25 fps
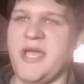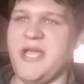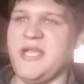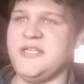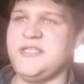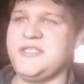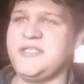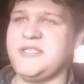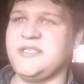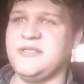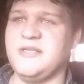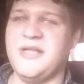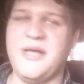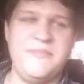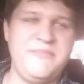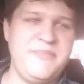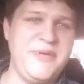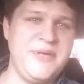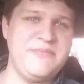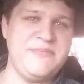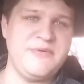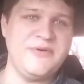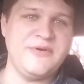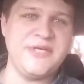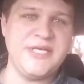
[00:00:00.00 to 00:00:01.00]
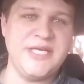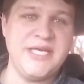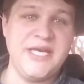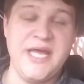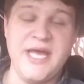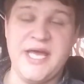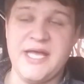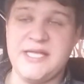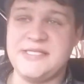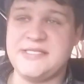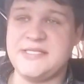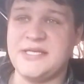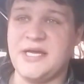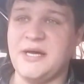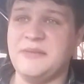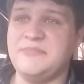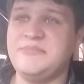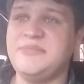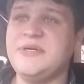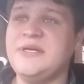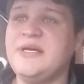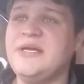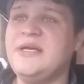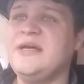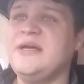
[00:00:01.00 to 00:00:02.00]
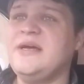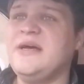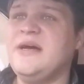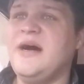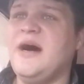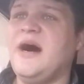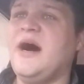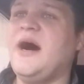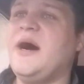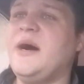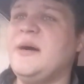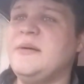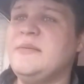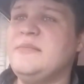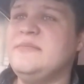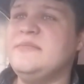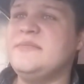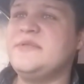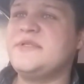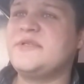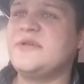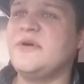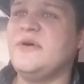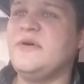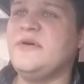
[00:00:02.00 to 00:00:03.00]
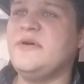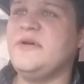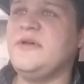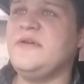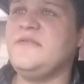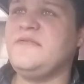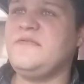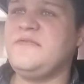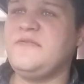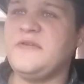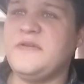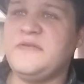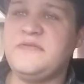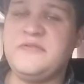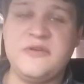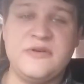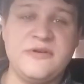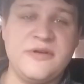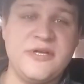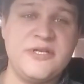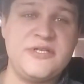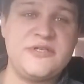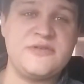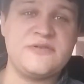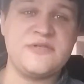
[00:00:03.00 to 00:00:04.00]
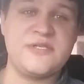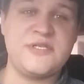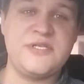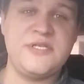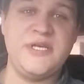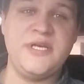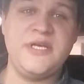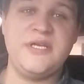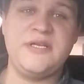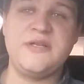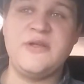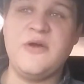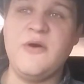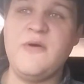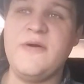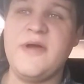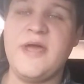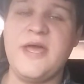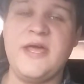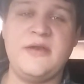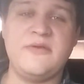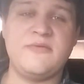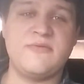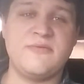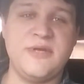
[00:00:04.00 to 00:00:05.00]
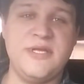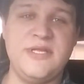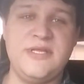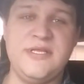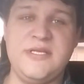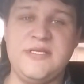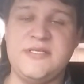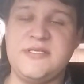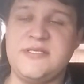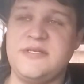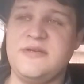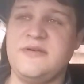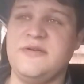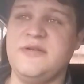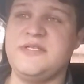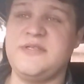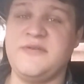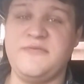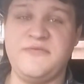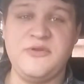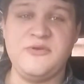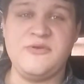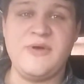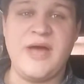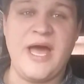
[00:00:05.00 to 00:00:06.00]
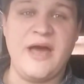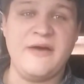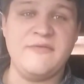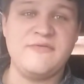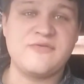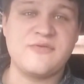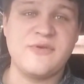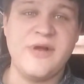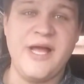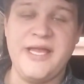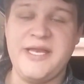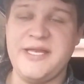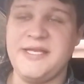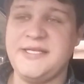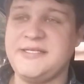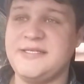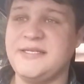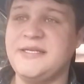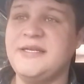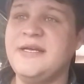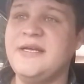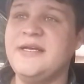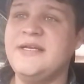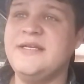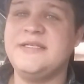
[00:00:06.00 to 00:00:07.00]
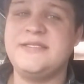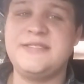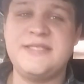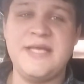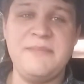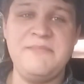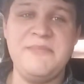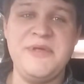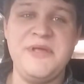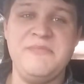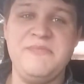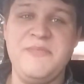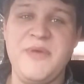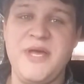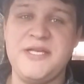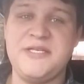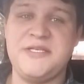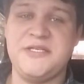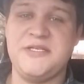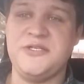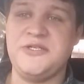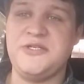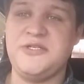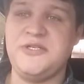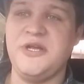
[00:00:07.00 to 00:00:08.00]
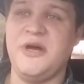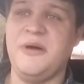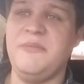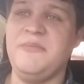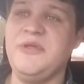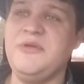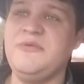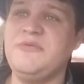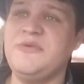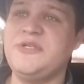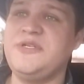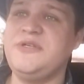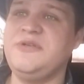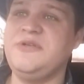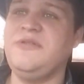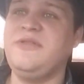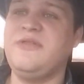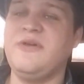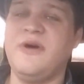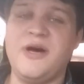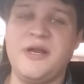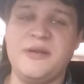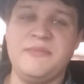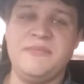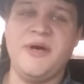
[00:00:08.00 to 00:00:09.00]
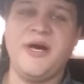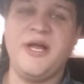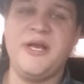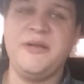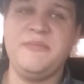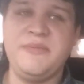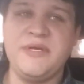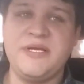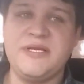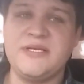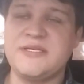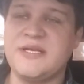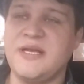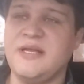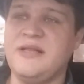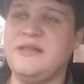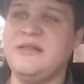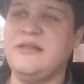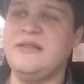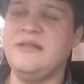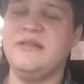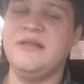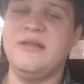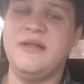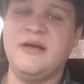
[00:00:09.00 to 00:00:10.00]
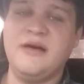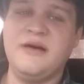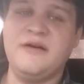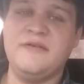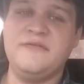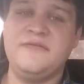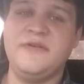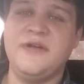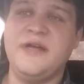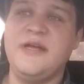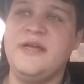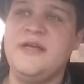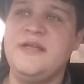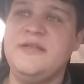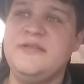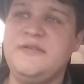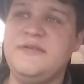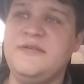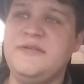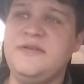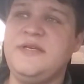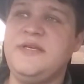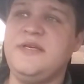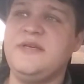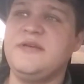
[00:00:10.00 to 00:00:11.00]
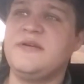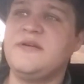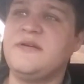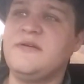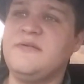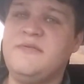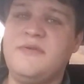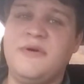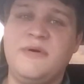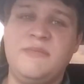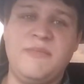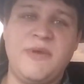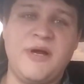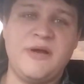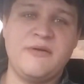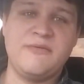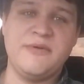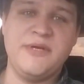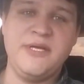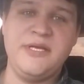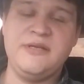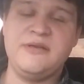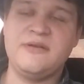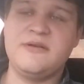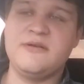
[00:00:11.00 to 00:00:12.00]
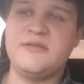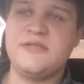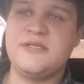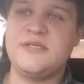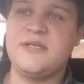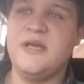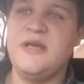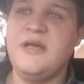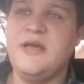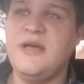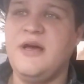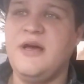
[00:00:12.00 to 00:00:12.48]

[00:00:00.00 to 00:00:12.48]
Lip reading: page to let people get a heads up. So if you're interested, go ahead and read these series. If you have read it, send me a message. Tell me what you thought about it, because I love to hear what my readers